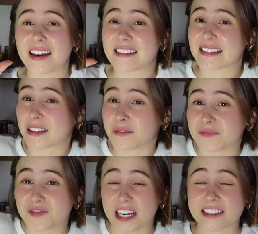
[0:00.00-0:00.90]
The
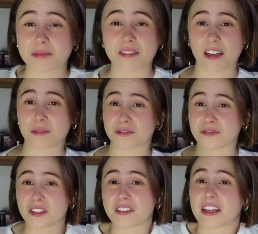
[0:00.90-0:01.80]
gentleman's club's
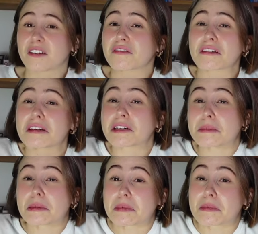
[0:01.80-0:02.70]
full of like really
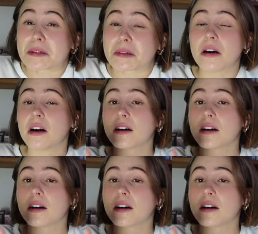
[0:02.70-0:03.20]
creepy people.